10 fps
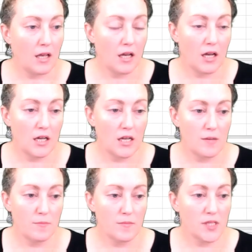
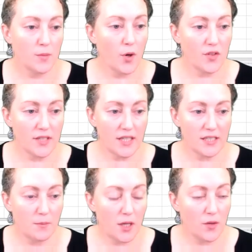Some other things I
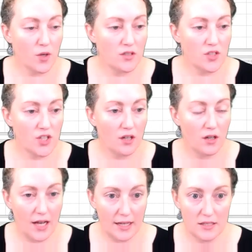might want to
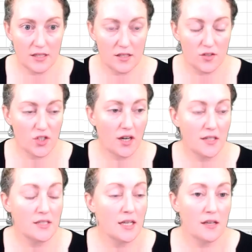add to this chart,